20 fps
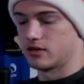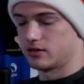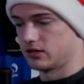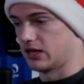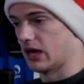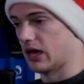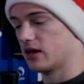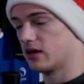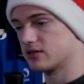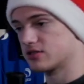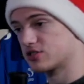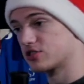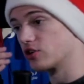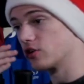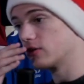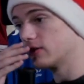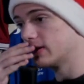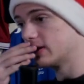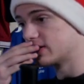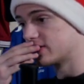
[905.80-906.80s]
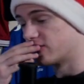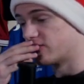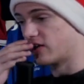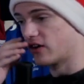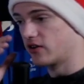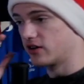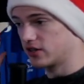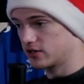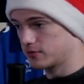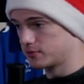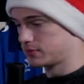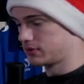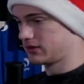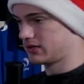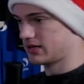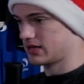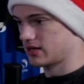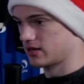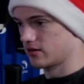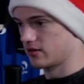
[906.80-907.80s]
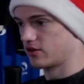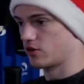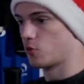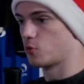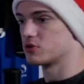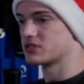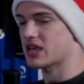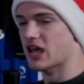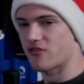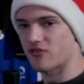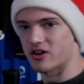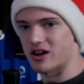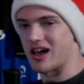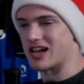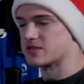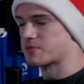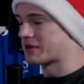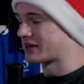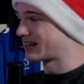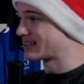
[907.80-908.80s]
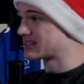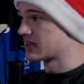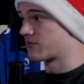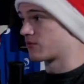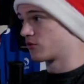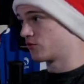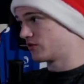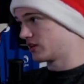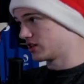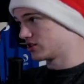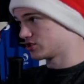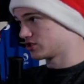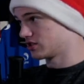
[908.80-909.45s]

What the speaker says: Yeah, Sterling is a very good player in almost every aspect except for finishing.